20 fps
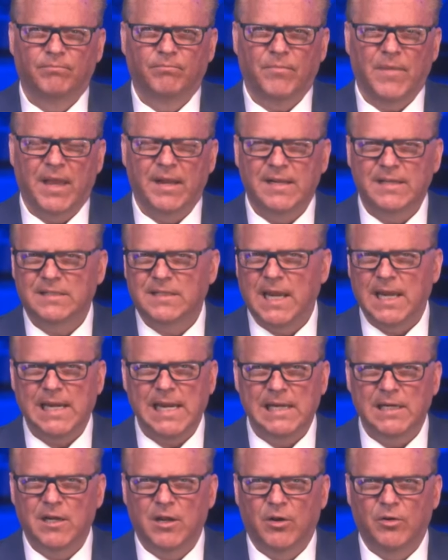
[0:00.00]
And He's
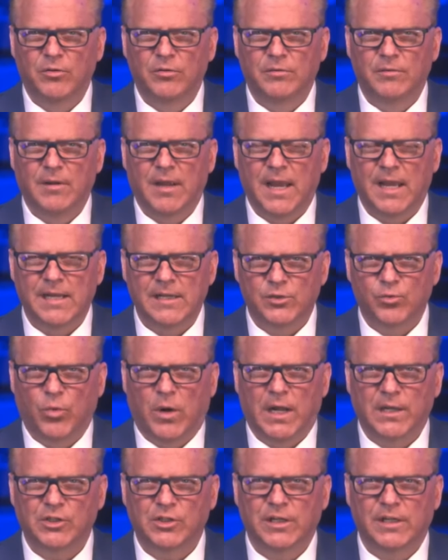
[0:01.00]
taking note and He's
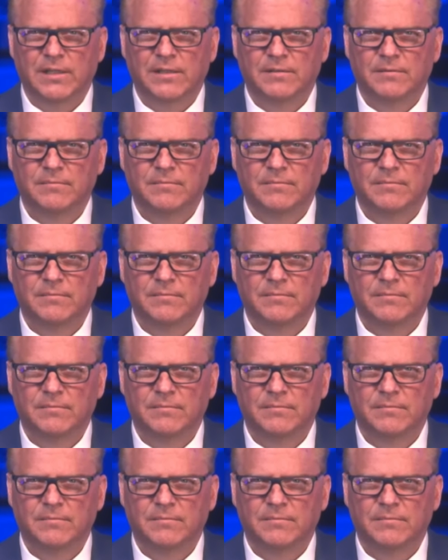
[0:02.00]
watching.